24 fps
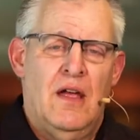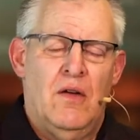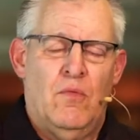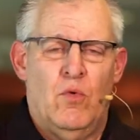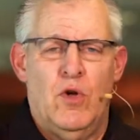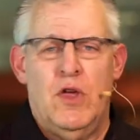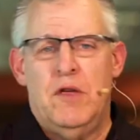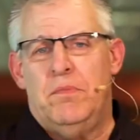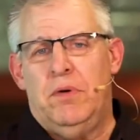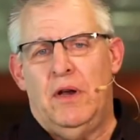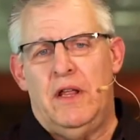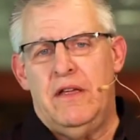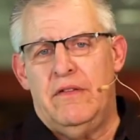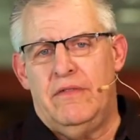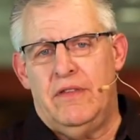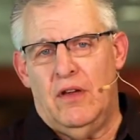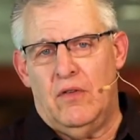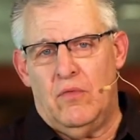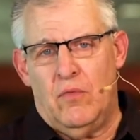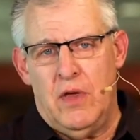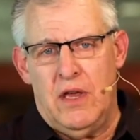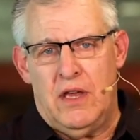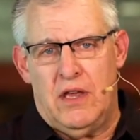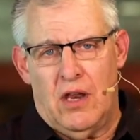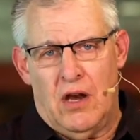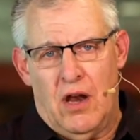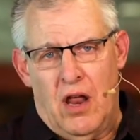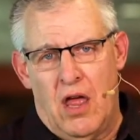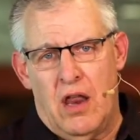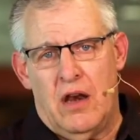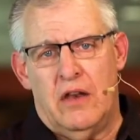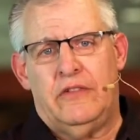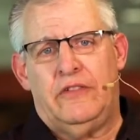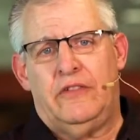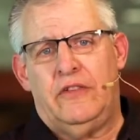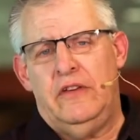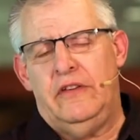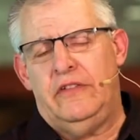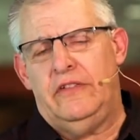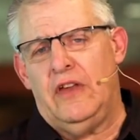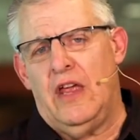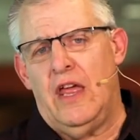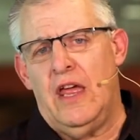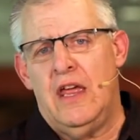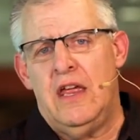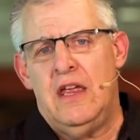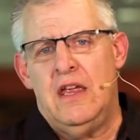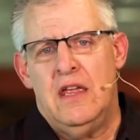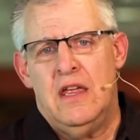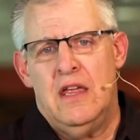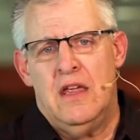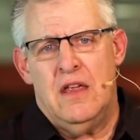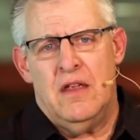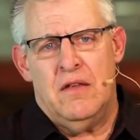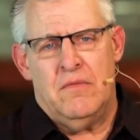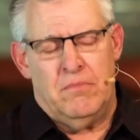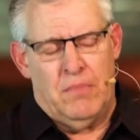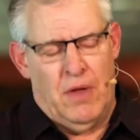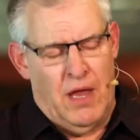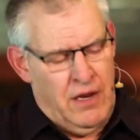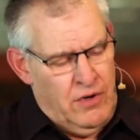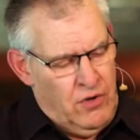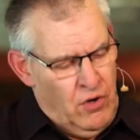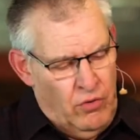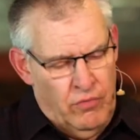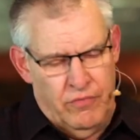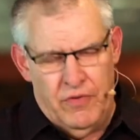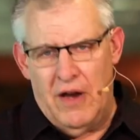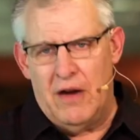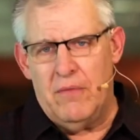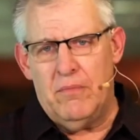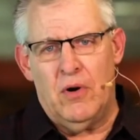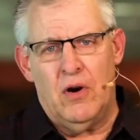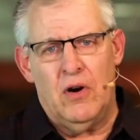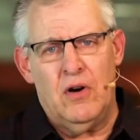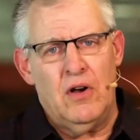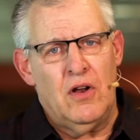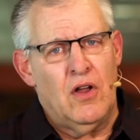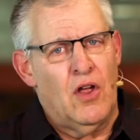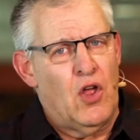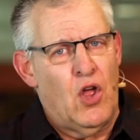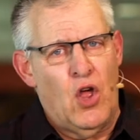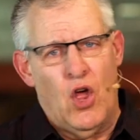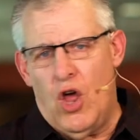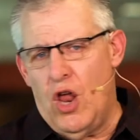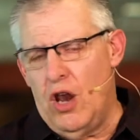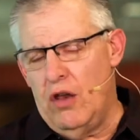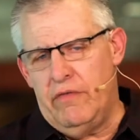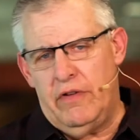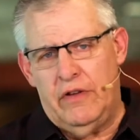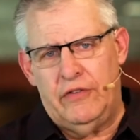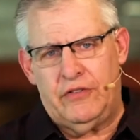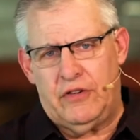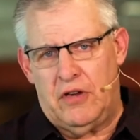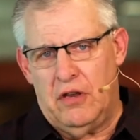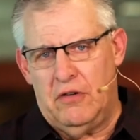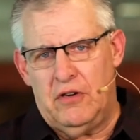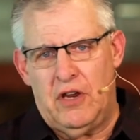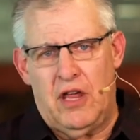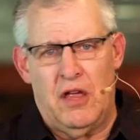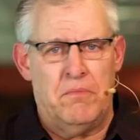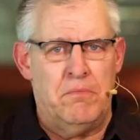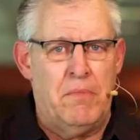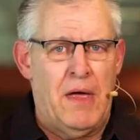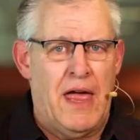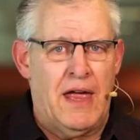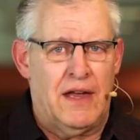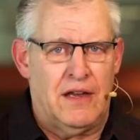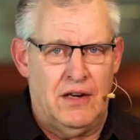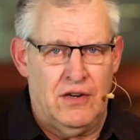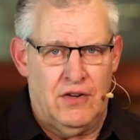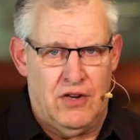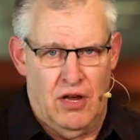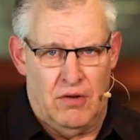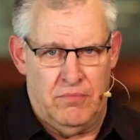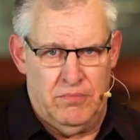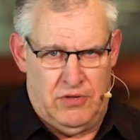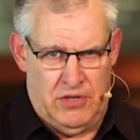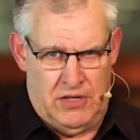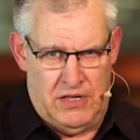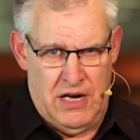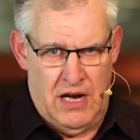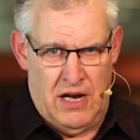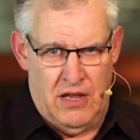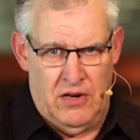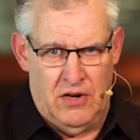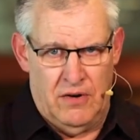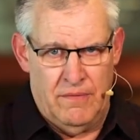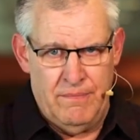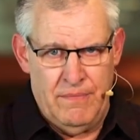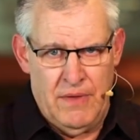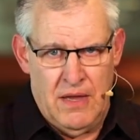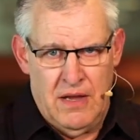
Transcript: We believe that we can honestly say by November, all of us can come back and come together.